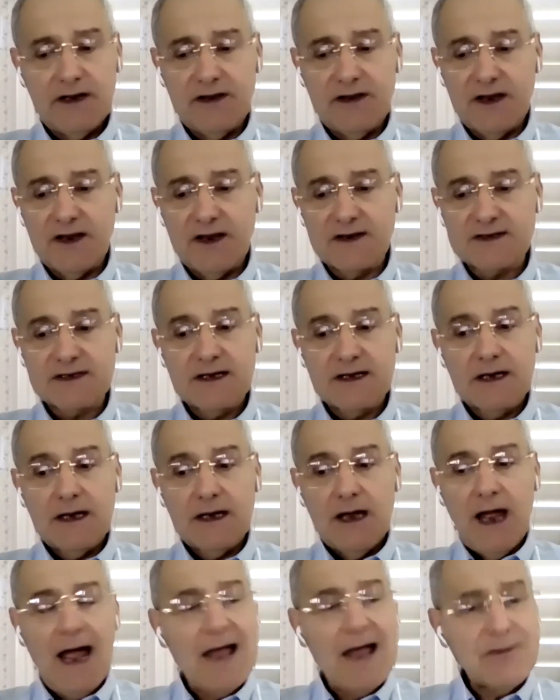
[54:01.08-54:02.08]
it is
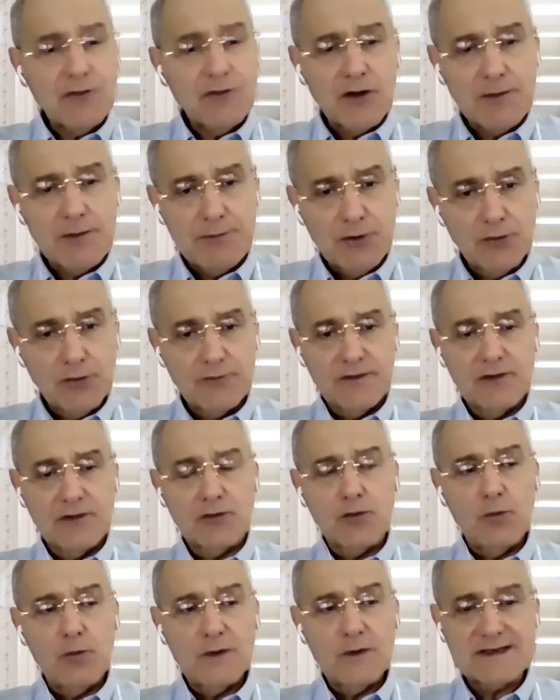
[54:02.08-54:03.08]
attributed
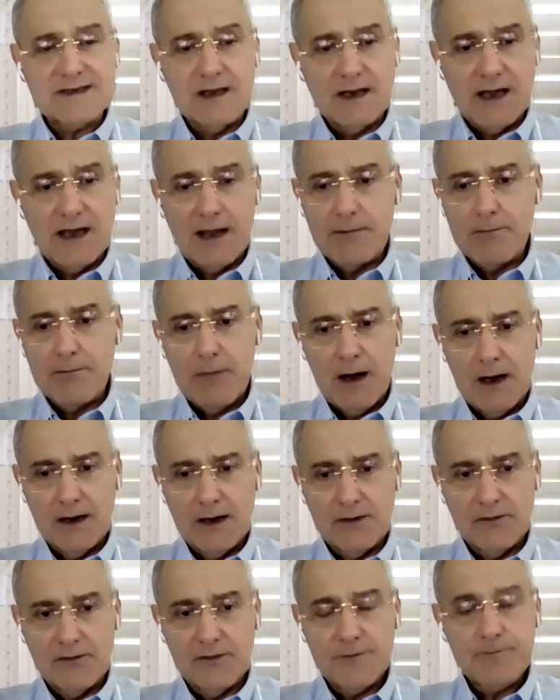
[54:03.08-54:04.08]
to Western
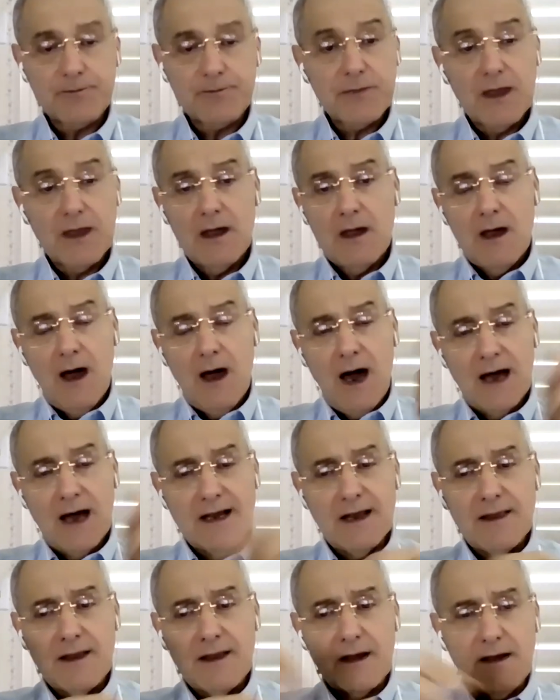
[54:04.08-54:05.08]
mind.
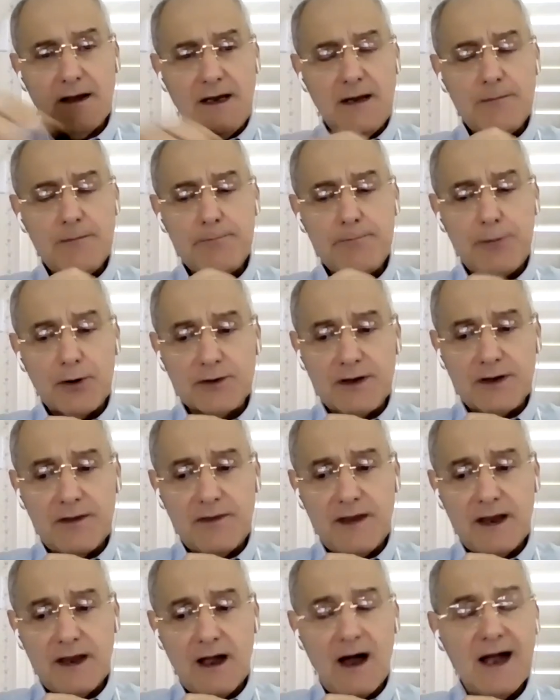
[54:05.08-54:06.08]
Another important
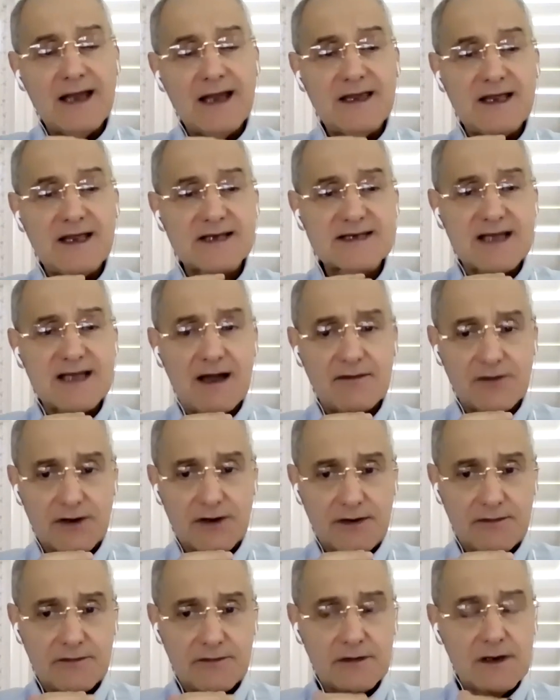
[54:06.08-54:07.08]
thing I
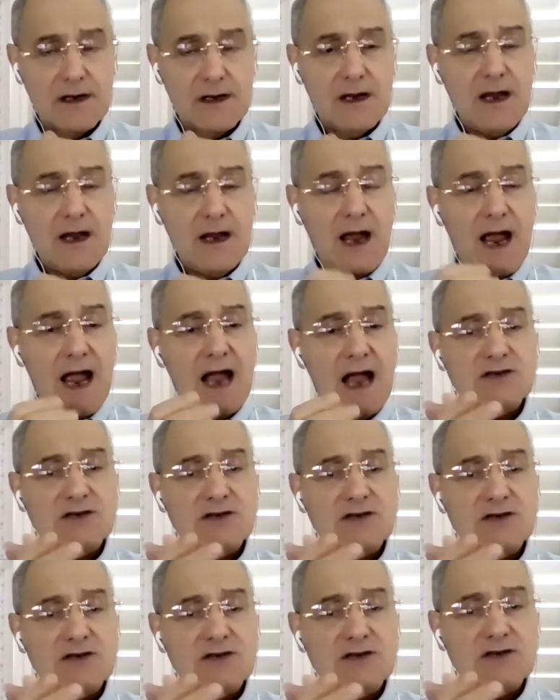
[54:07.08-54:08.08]
discovered
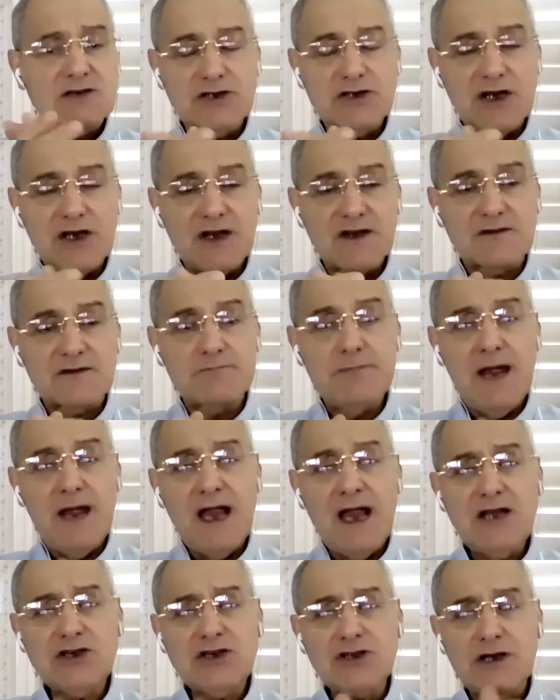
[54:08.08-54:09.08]
actually, which is
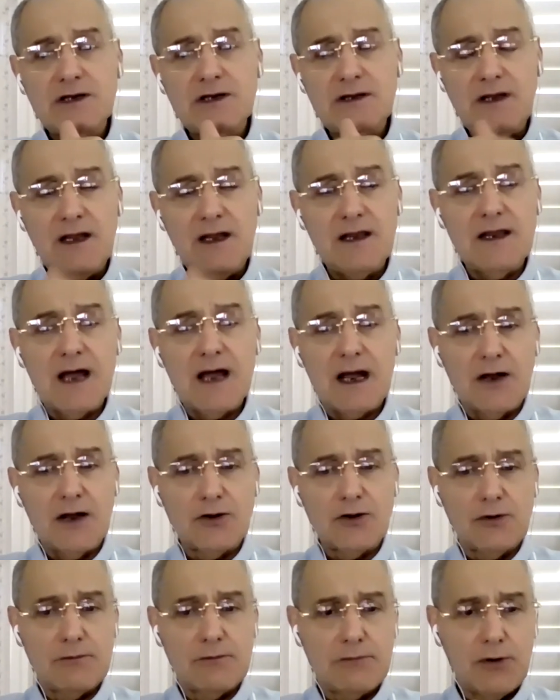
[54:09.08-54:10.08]
mentioned in the
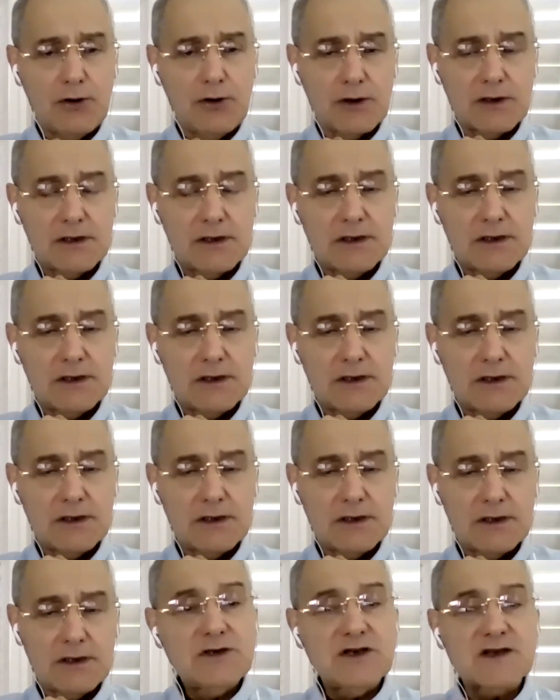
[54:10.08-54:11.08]
Canon book,
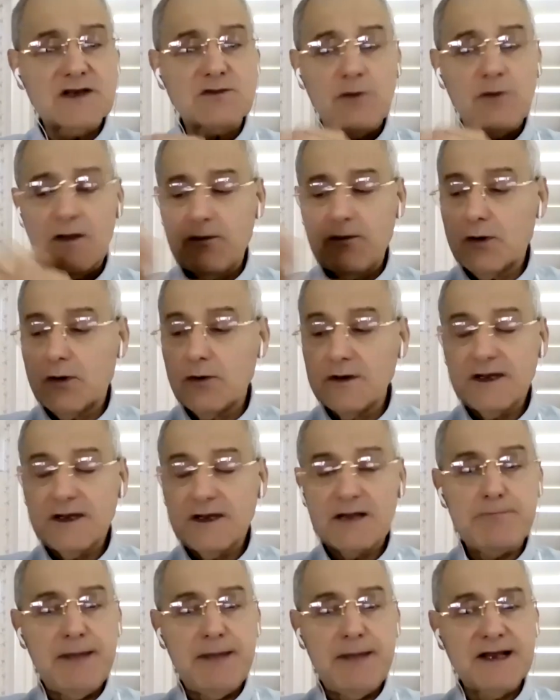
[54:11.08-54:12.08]
which is what we call
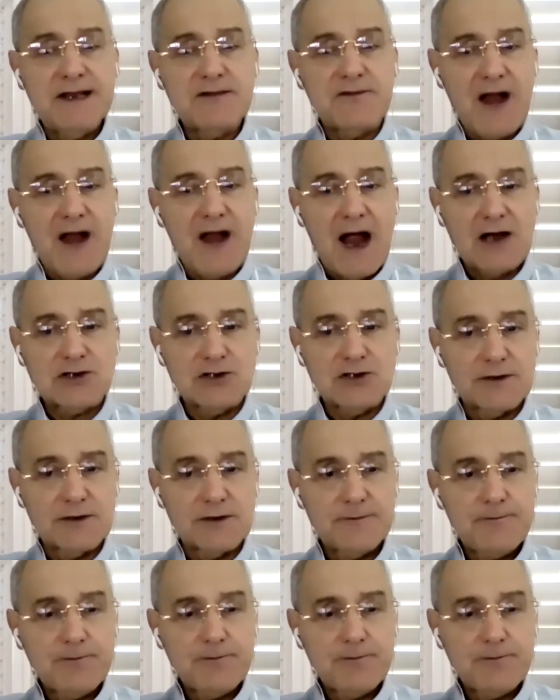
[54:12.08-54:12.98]
it Bennett fracture.